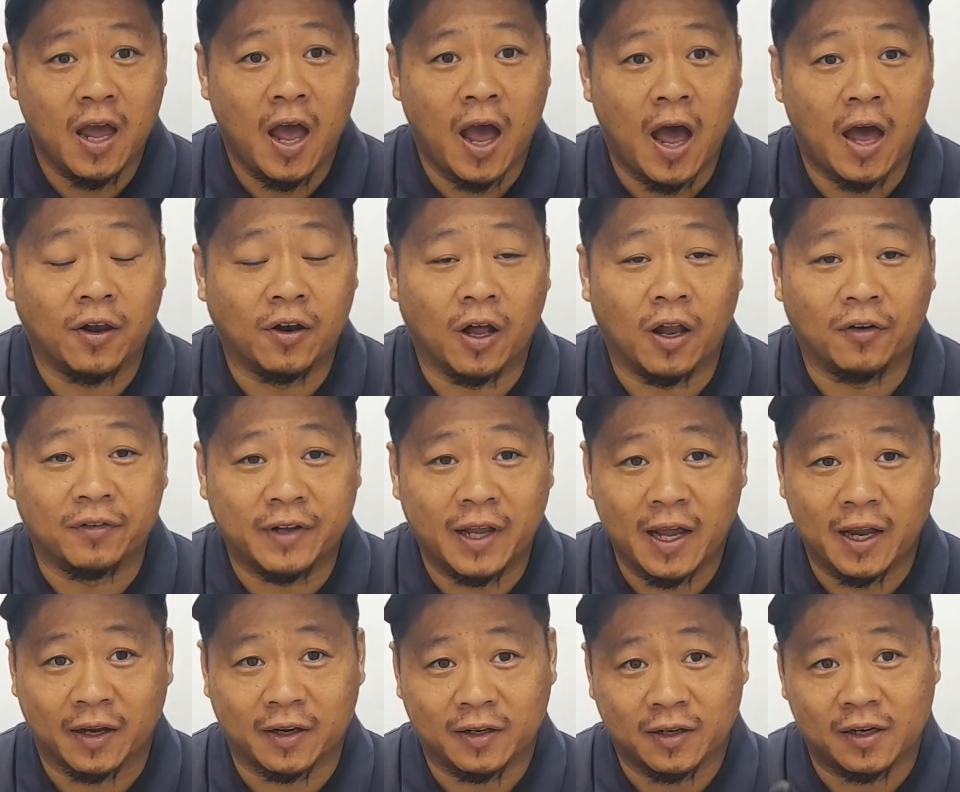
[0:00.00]
and all of
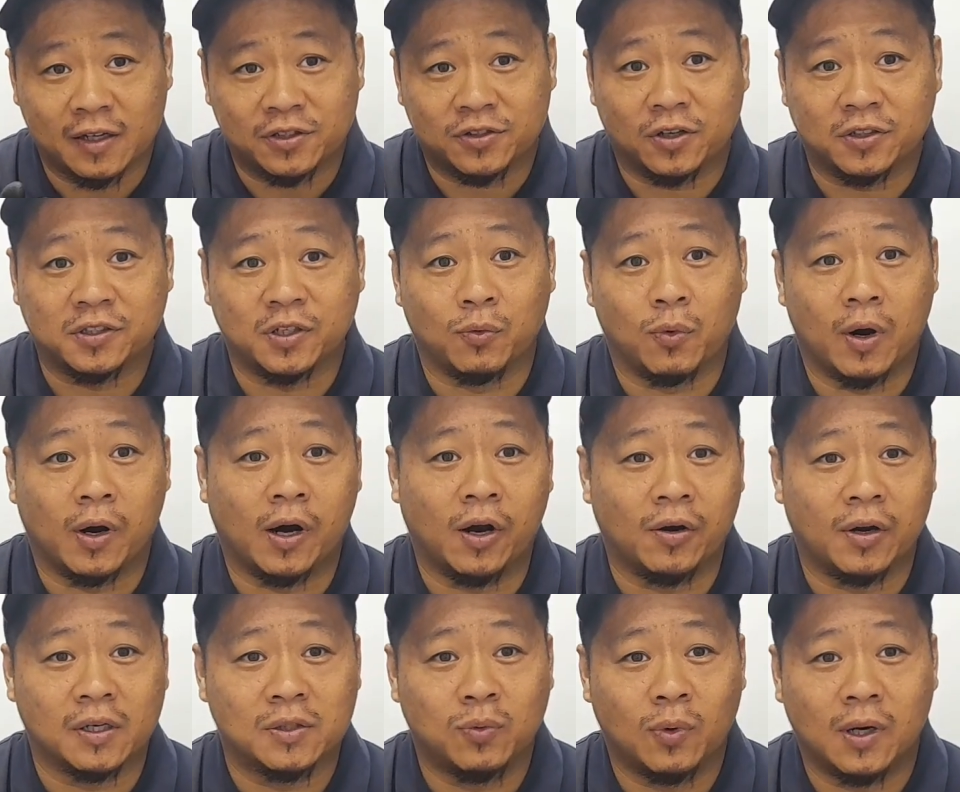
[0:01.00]
that can start to wear
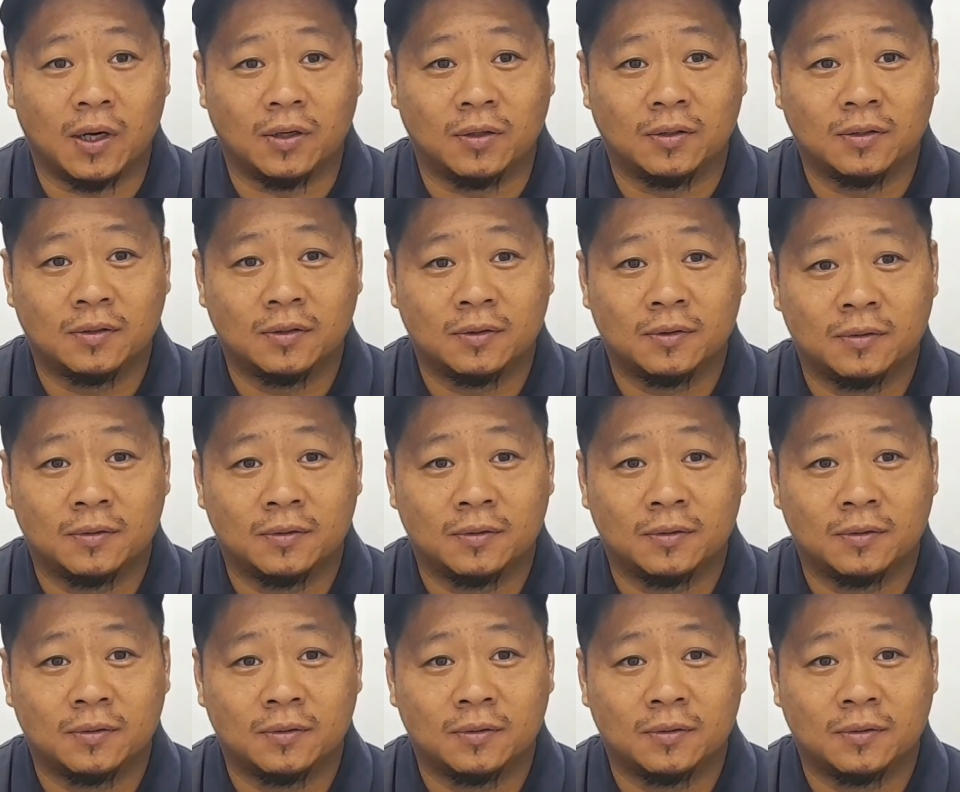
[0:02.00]
out as well.